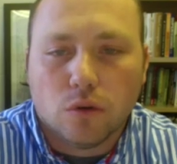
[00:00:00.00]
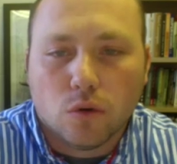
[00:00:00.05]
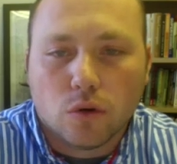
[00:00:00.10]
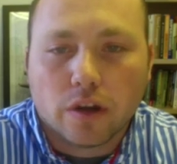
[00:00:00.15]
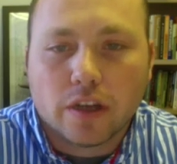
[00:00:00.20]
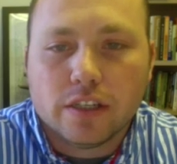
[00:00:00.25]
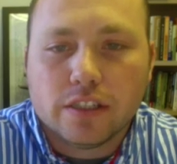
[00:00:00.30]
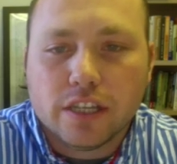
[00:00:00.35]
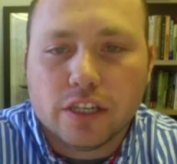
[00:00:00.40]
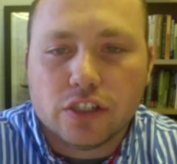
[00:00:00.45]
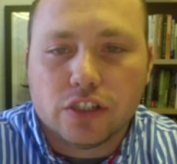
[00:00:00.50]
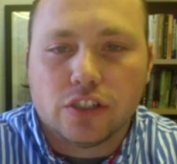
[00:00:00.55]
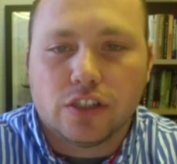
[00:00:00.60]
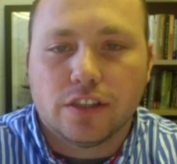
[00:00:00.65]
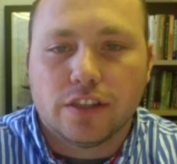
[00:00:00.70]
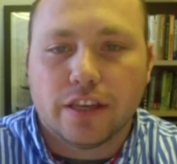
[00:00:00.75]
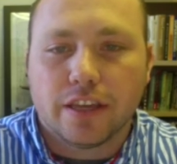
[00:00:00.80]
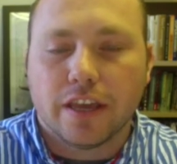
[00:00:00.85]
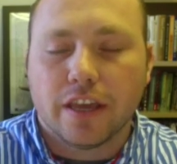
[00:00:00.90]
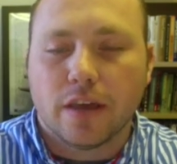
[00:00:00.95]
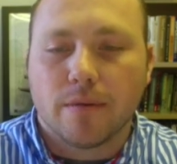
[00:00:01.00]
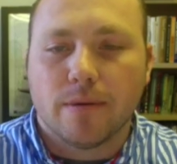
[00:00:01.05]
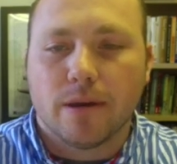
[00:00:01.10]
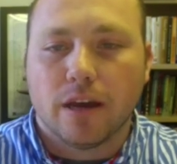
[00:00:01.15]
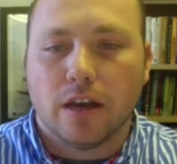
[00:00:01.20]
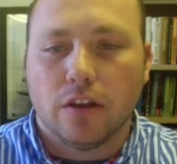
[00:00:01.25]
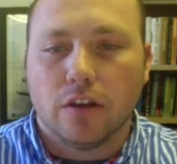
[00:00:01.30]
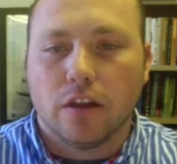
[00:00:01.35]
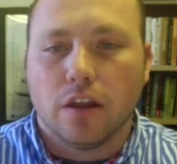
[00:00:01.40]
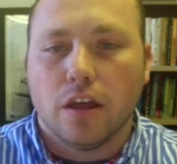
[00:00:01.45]
organizations thinking
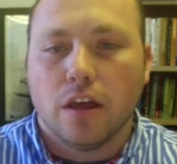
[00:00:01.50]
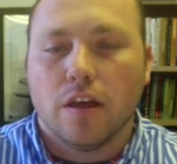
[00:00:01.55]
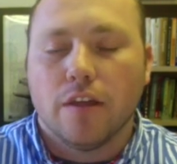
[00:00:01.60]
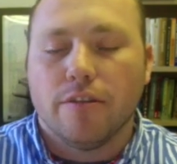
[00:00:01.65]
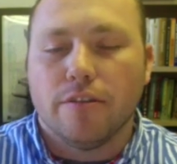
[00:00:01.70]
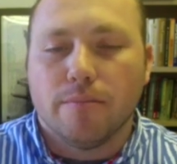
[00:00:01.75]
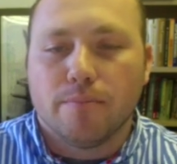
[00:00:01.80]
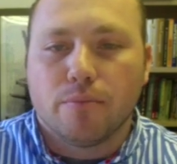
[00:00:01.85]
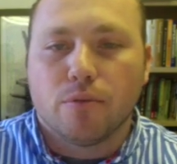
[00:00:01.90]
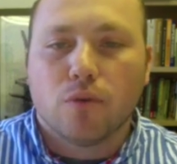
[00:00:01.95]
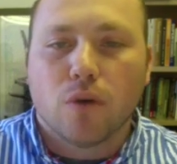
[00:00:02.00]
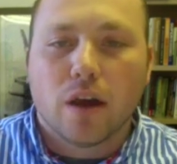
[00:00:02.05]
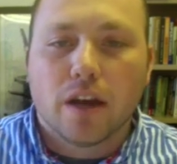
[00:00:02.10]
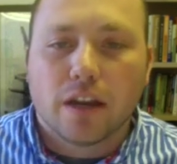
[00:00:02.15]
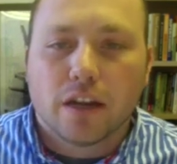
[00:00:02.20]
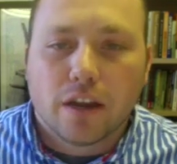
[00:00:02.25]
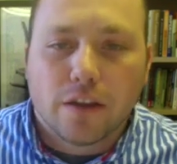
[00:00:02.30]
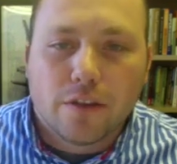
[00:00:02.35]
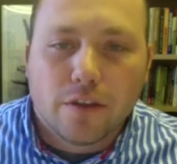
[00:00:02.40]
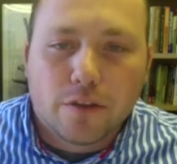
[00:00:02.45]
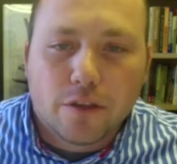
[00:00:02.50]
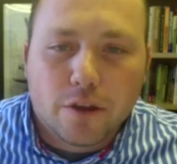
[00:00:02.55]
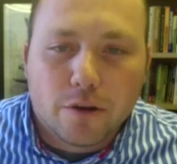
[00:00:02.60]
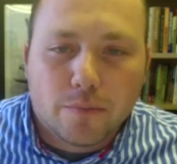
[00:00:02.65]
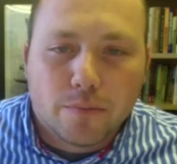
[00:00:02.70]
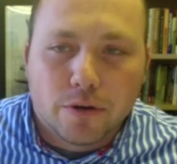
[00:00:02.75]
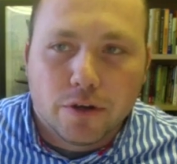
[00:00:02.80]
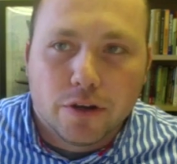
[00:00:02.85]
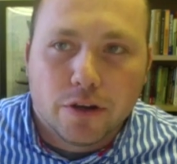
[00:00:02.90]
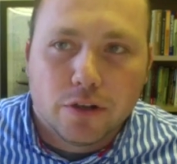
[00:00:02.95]
about the product that they're
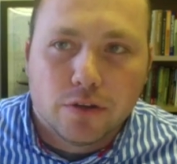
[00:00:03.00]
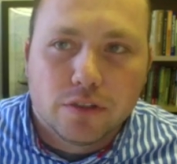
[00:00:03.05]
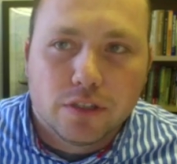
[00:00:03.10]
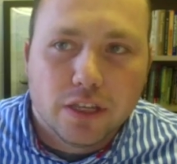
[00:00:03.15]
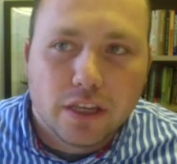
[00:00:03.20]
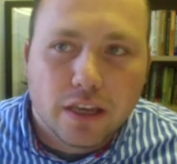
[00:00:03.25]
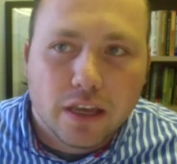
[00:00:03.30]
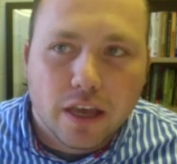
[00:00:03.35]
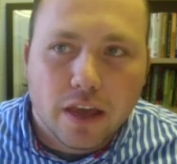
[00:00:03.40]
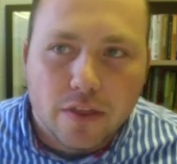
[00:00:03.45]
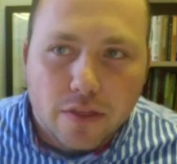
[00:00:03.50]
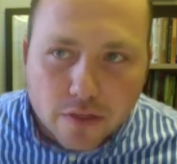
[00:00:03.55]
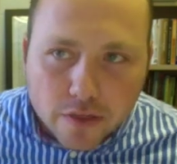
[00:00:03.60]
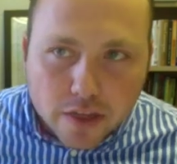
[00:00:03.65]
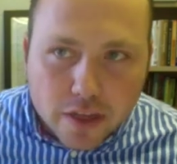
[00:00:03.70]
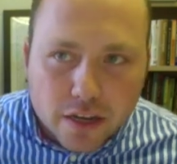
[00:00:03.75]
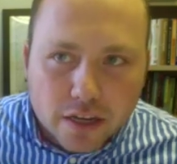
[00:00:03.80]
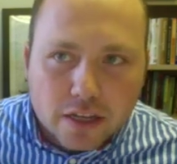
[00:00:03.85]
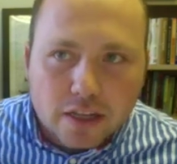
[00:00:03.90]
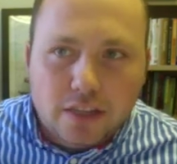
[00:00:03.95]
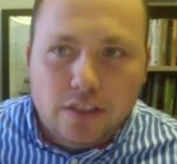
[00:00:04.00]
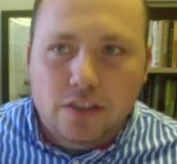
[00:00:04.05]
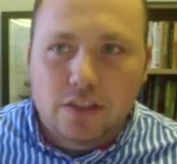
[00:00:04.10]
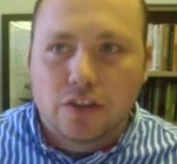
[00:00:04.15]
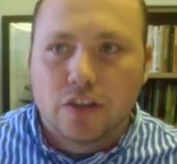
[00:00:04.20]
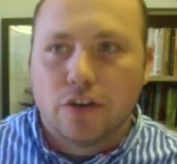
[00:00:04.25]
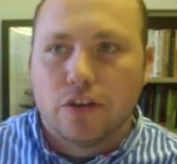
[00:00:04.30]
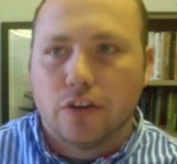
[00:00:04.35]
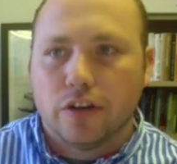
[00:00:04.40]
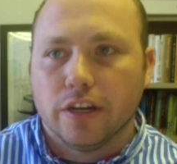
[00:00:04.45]
producing and then
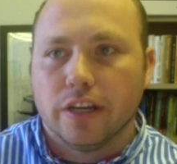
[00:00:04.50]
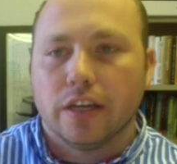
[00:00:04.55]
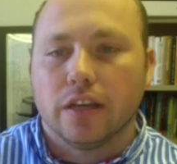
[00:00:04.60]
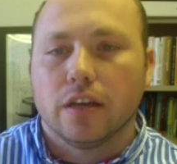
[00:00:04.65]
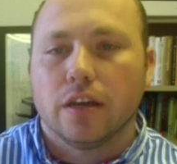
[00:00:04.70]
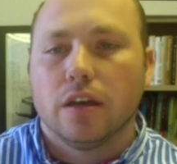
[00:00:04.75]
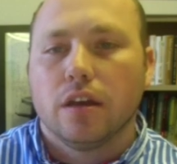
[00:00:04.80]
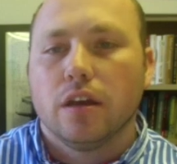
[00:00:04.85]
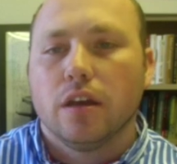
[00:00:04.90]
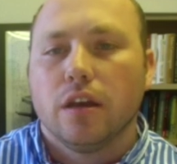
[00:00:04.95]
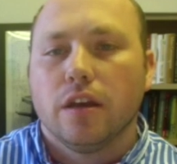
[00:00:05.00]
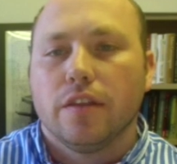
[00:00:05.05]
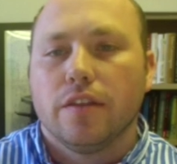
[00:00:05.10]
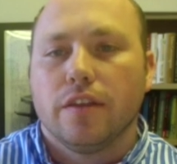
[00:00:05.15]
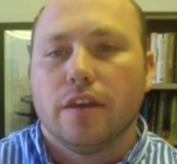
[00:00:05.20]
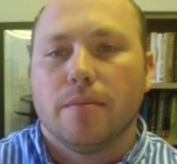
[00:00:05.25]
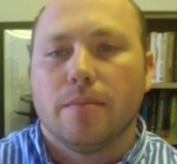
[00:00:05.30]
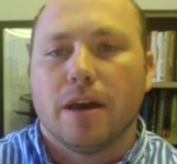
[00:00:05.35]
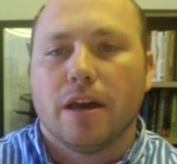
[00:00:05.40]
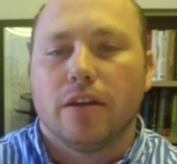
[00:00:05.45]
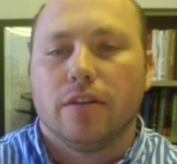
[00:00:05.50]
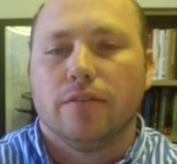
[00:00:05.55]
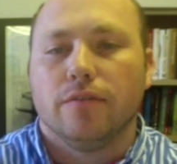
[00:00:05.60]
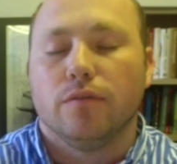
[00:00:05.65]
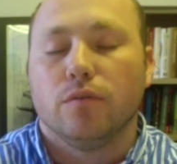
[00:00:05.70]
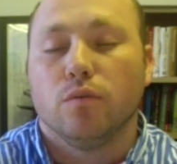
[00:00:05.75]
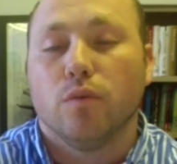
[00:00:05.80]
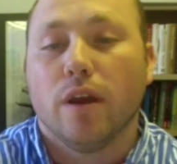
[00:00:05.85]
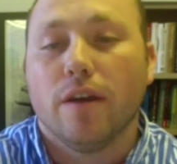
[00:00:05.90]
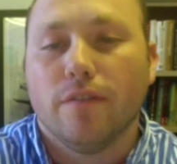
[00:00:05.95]
considering the amount
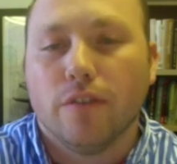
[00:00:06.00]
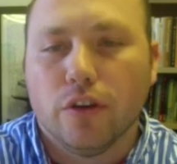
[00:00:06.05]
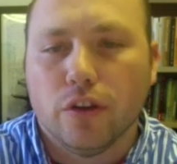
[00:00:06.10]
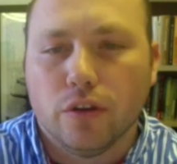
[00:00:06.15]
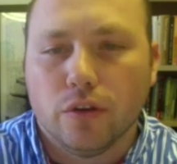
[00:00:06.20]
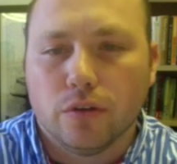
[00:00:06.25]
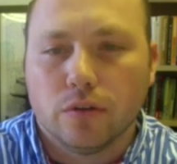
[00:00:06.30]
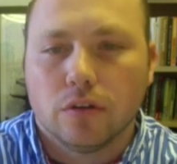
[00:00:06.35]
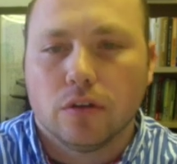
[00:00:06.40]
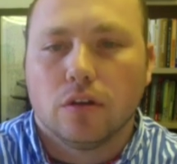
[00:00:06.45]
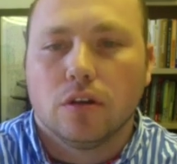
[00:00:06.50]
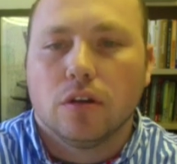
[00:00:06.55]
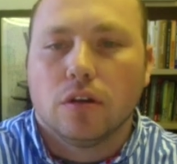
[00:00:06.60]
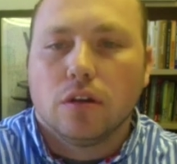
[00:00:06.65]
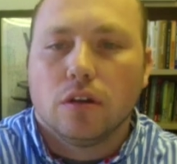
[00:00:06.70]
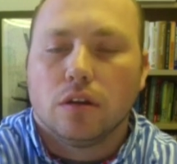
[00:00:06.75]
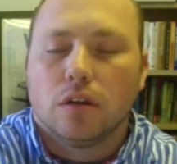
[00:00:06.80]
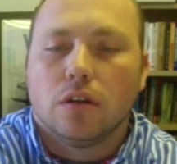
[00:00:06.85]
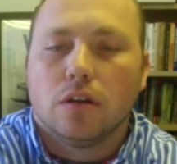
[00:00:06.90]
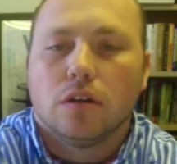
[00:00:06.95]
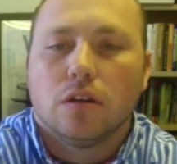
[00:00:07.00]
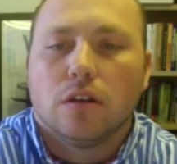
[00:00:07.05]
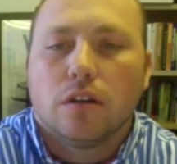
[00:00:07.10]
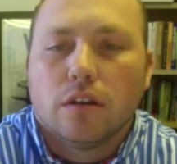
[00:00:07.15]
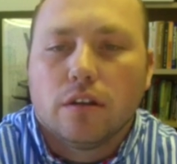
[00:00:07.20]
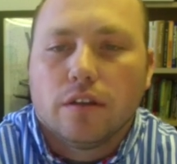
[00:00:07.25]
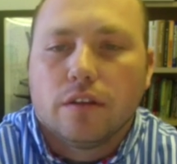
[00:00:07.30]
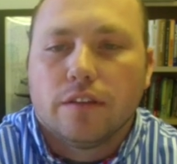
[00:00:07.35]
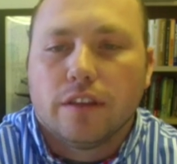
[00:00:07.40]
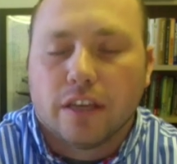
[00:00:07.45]
of revenue
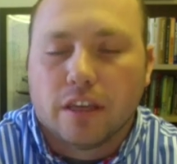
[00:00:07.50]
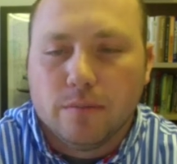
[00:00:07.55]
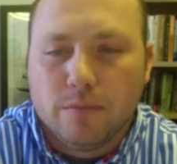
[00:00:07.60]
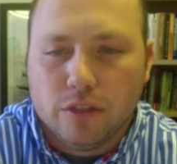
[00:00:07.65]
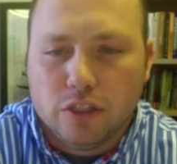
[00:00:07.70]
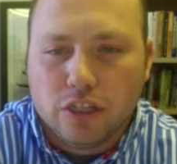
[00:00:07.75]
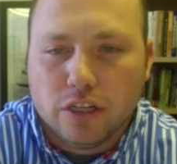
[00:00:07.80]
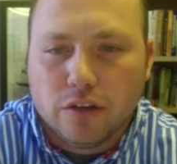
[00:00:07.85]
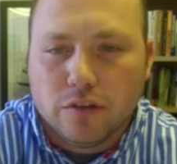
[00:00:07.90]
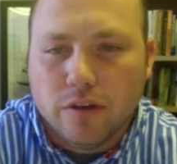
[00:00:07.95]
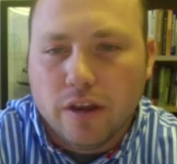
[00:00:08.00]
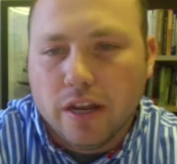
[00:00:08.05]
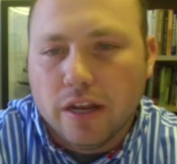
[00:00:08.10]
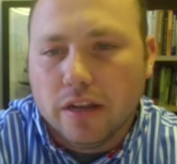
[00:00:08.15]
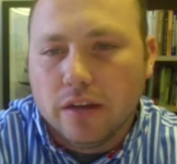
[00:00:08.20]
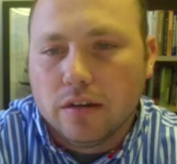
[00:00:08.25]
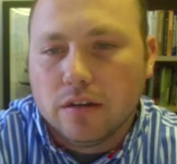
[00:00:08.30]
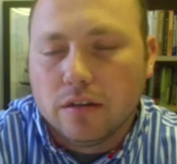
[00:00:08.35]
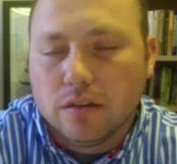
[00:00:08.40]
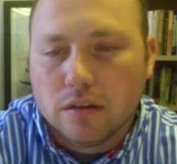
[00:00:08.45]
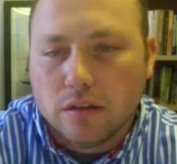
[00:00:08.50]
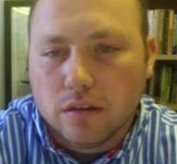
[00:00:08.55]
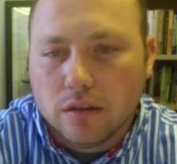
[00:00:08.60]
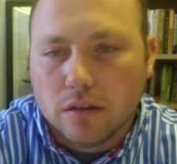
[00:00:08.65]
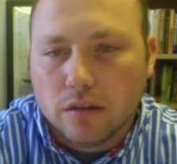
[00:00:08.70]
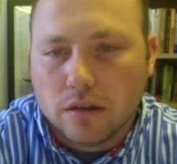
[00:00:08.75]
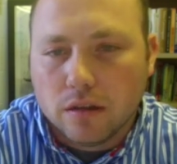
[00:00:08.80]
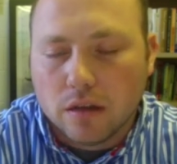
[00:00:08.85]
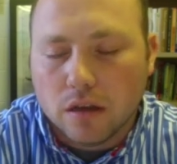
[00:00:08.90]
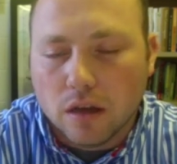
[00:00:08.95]
that can be generated
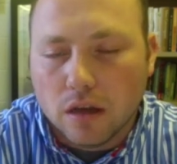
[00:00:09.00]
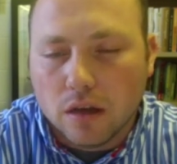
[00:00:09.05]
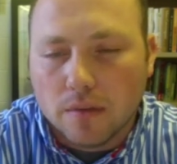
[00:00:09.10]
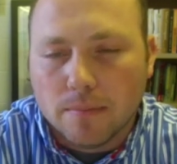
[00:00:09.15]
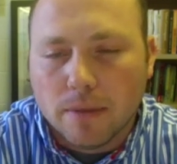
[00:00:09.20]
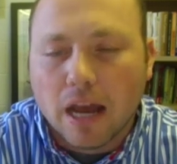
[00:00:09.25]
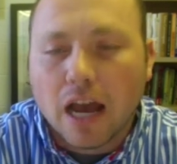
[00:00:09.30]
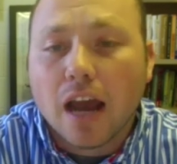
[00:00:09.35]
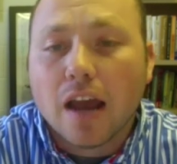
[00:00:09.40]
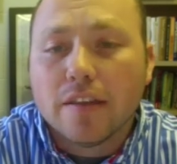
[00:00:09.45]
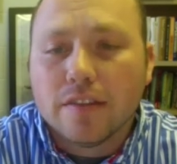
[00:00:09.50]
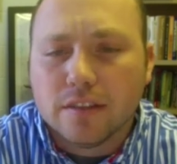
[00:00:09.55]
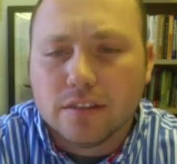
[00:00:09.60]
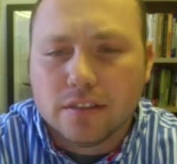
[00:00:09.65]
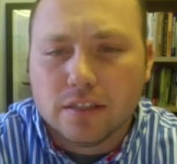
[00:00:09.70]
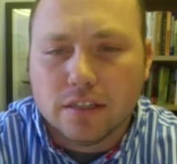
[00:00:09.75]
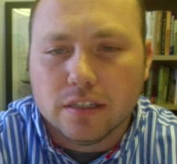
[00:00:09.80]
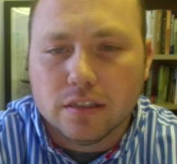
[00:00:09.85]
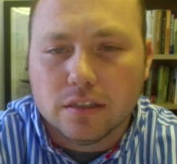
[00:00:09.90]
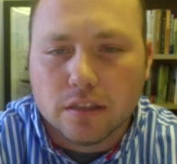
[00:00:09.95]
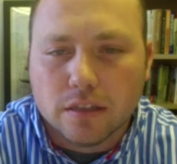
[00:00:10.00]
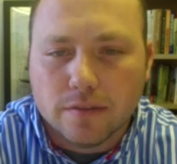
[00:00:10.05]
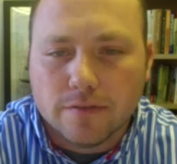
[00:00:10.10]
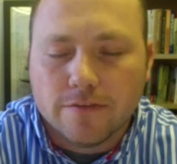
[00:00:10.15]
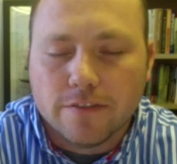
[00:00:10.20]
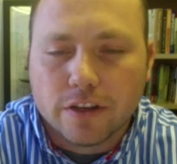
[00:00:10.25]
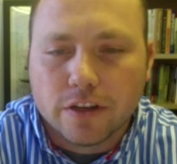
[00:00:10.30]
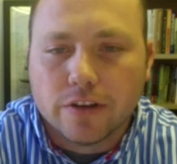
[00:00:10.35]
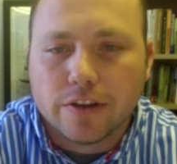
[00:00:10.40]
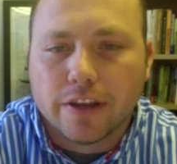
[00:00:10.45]
uh, behind the scenes and then
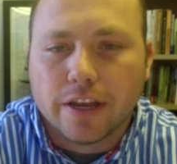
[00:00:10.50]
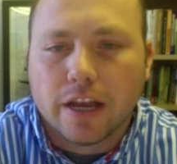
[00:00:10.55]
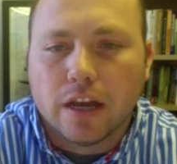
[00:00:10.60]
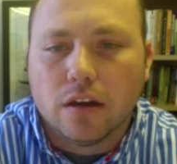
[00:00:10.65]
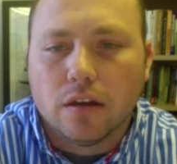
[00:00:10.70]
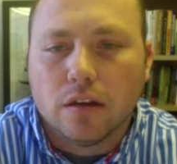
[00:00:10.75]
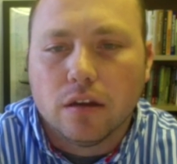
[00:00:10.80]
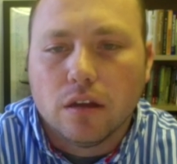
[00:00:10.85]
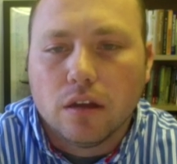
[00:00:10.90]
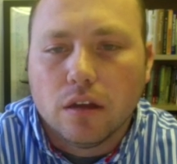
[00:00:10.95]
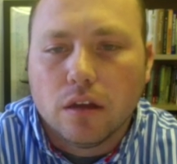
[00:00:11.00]
figuring out